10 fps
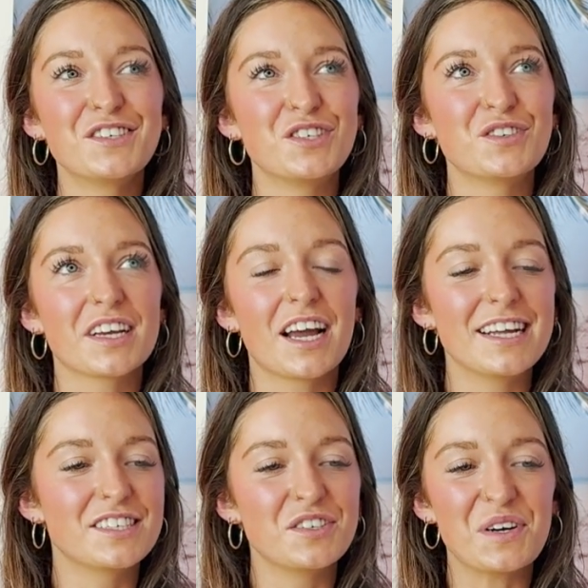she was like,
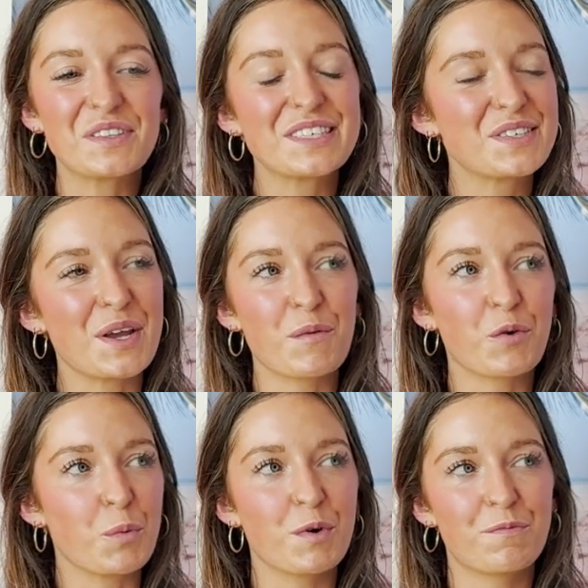it's not the
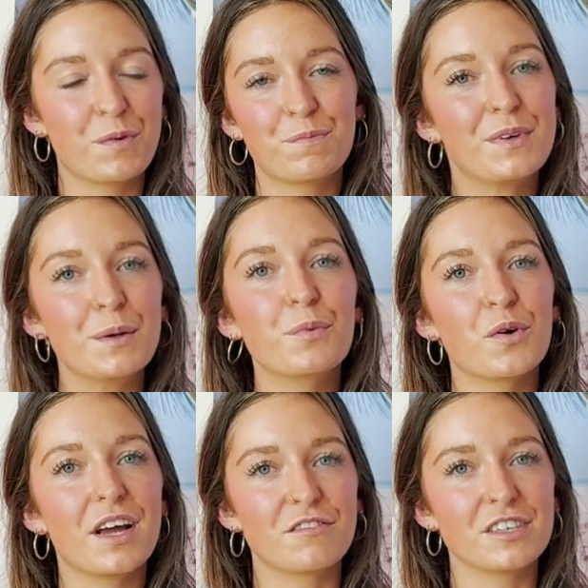same group of
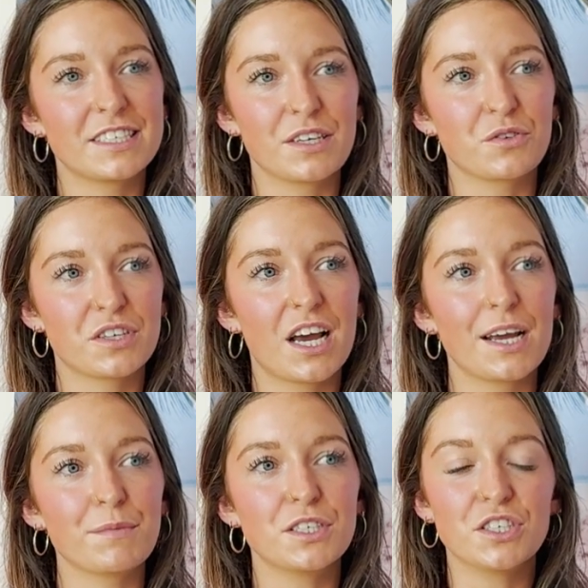people every single time.